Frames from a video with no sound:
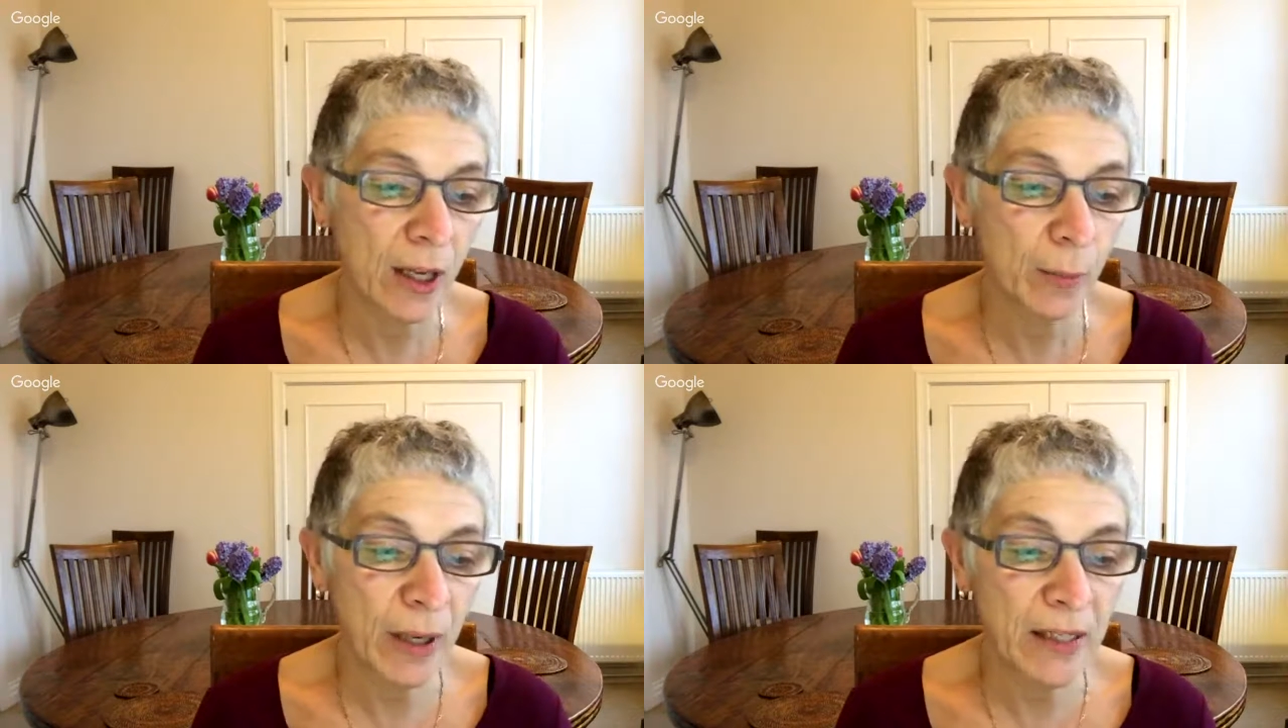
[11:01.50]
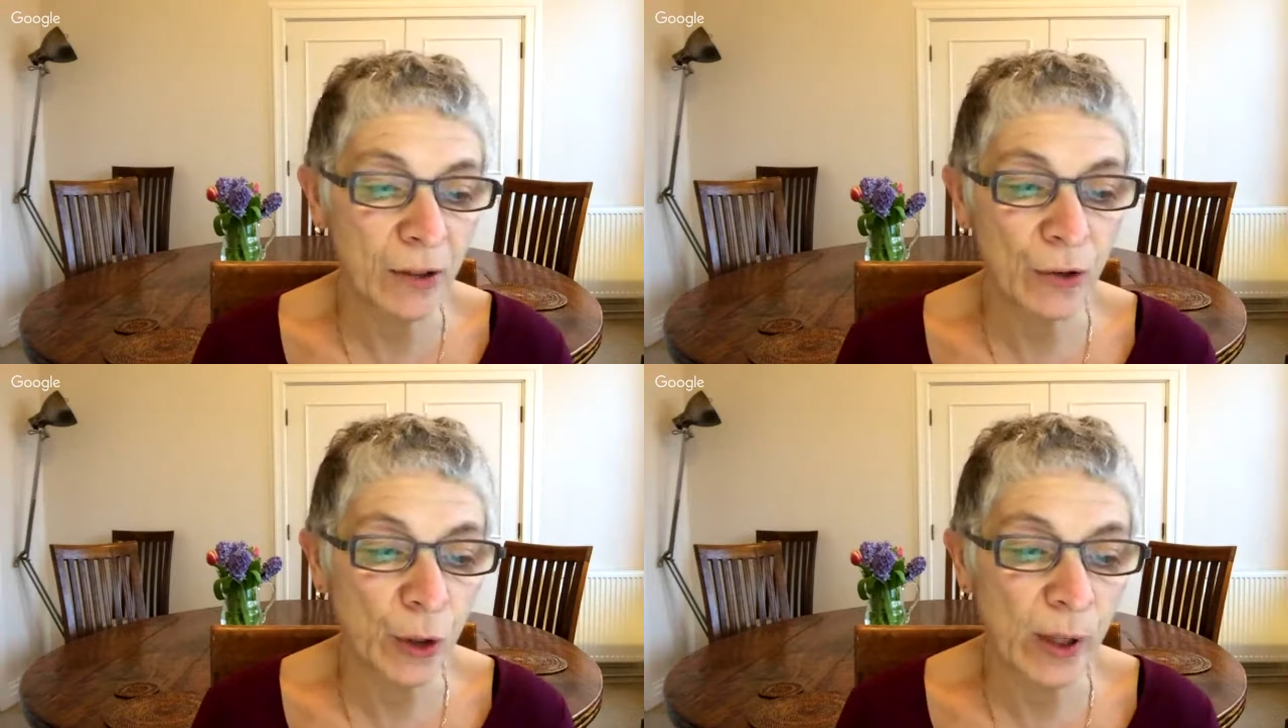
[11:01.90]
based
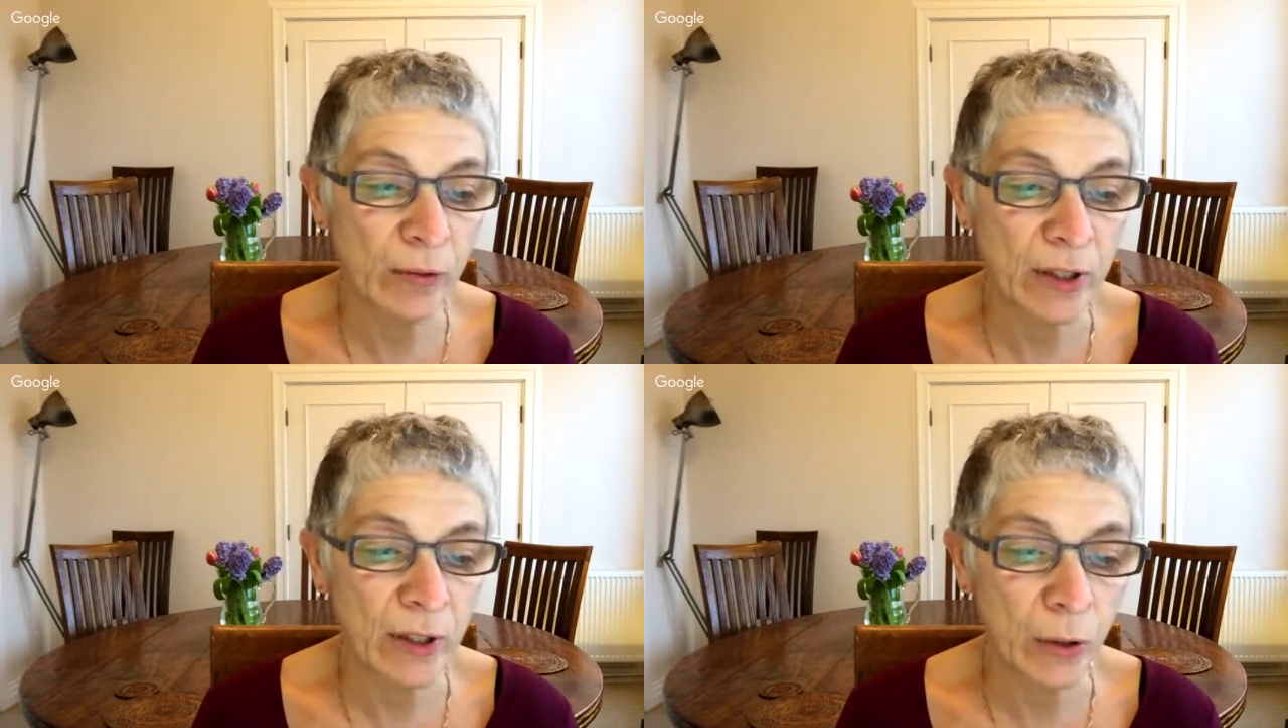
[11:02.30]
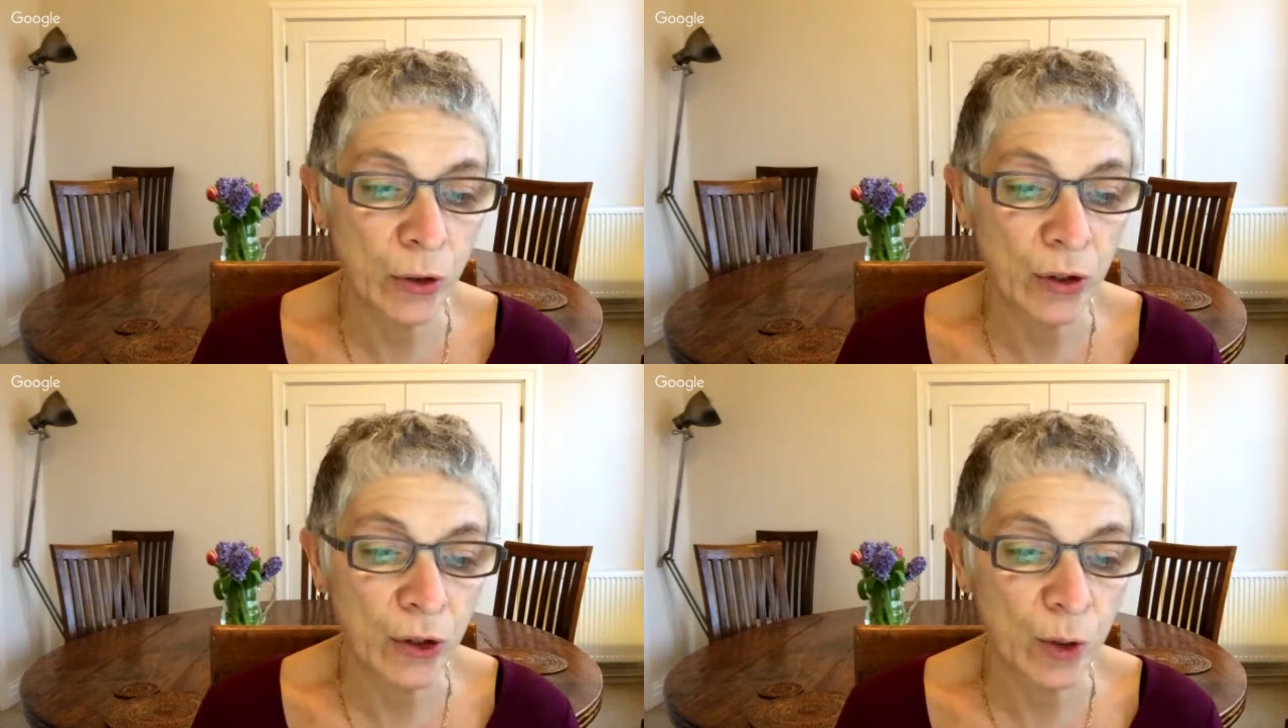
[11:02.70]
on UN
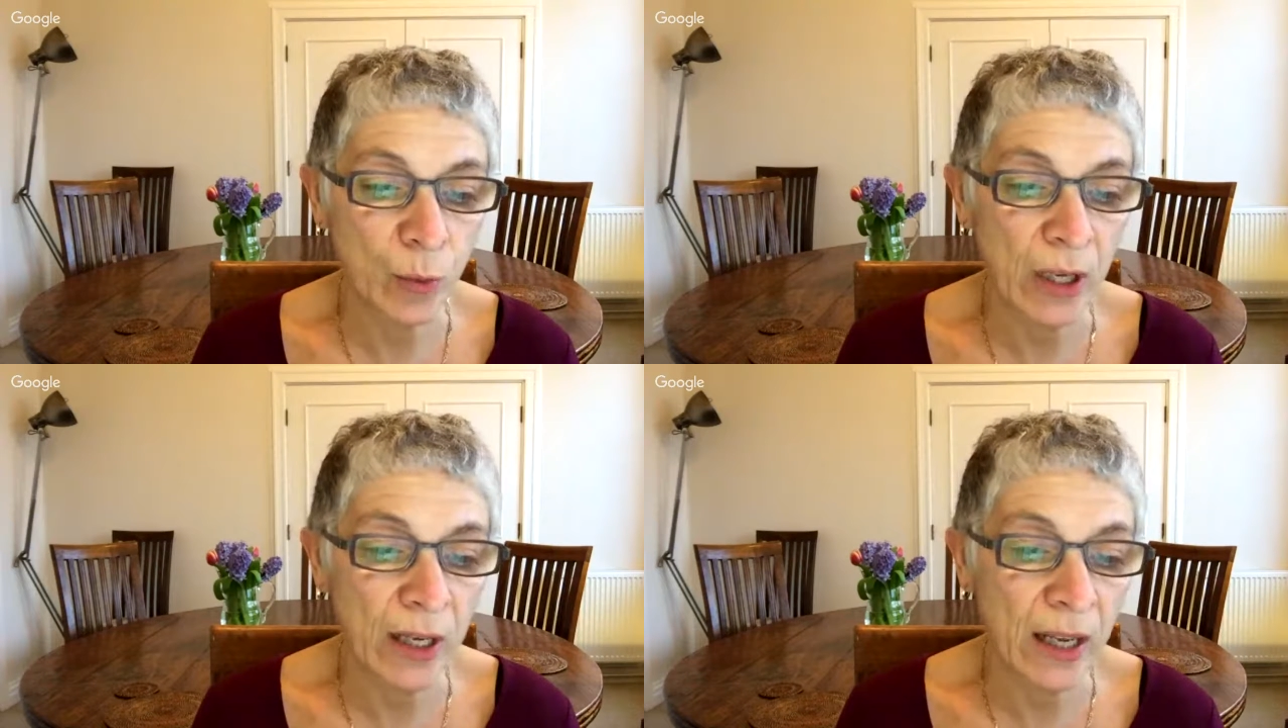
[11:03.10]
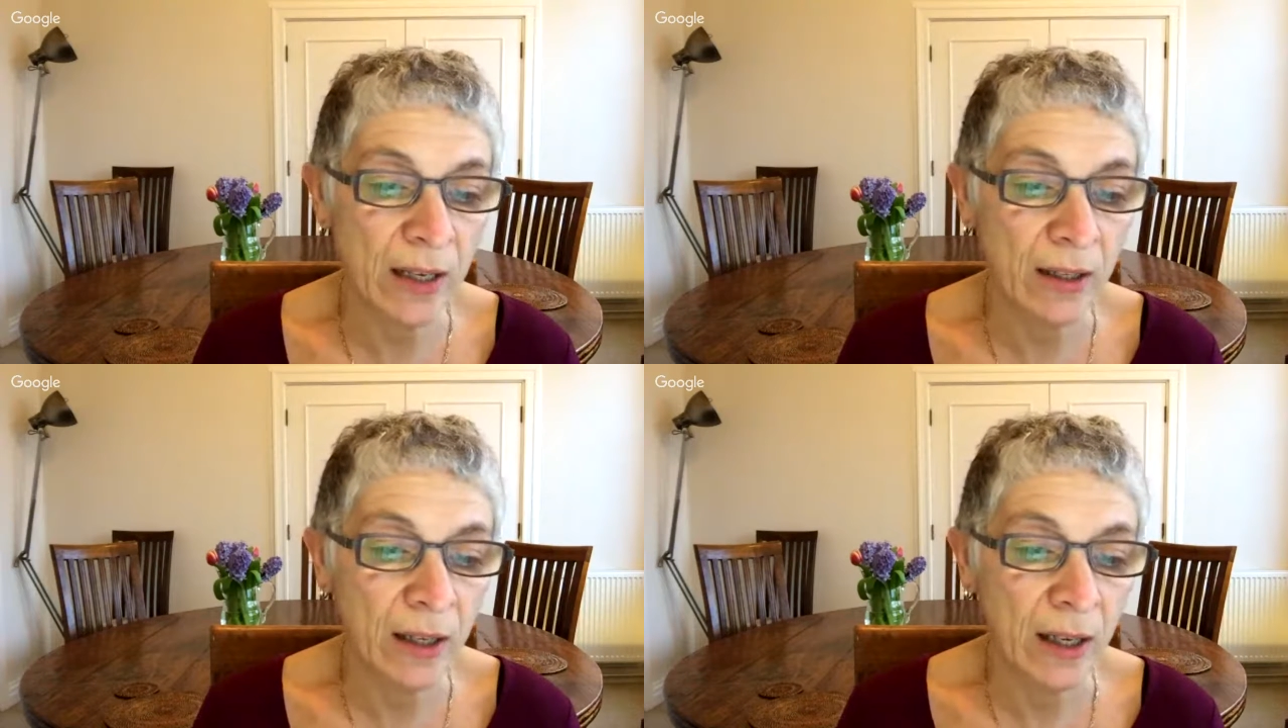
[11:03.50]
resolutions to bring an
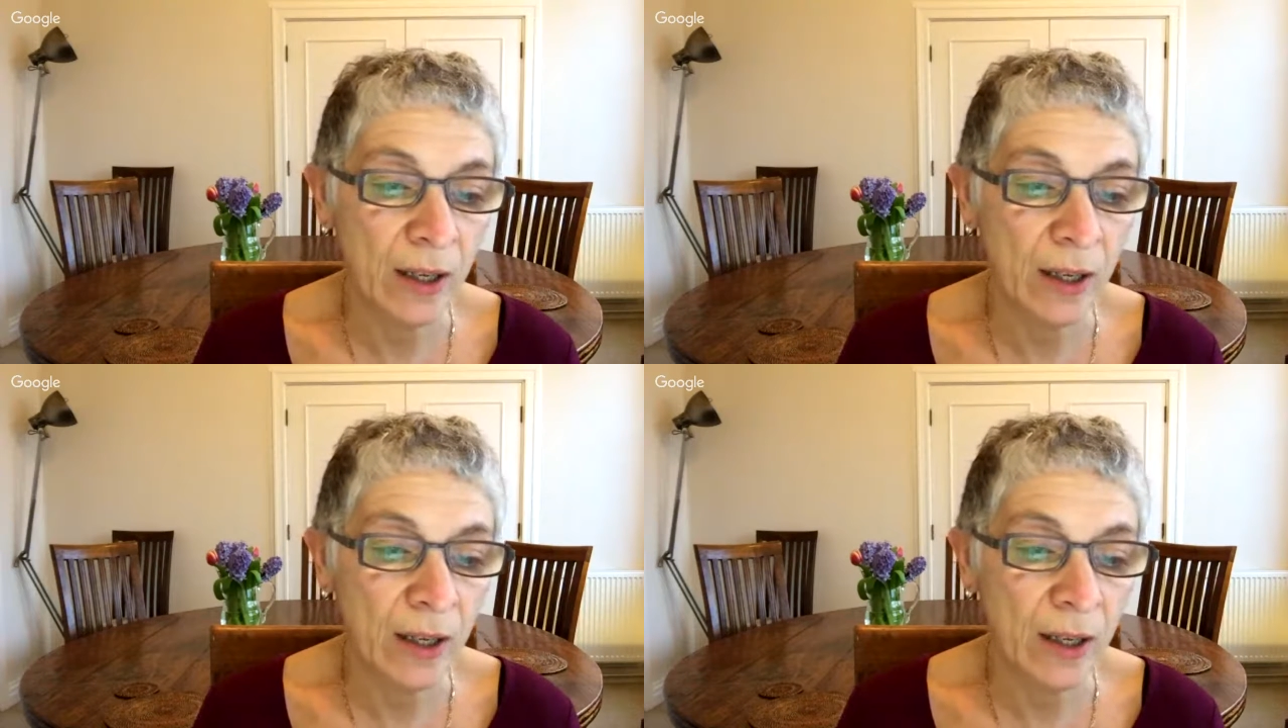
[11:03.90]
end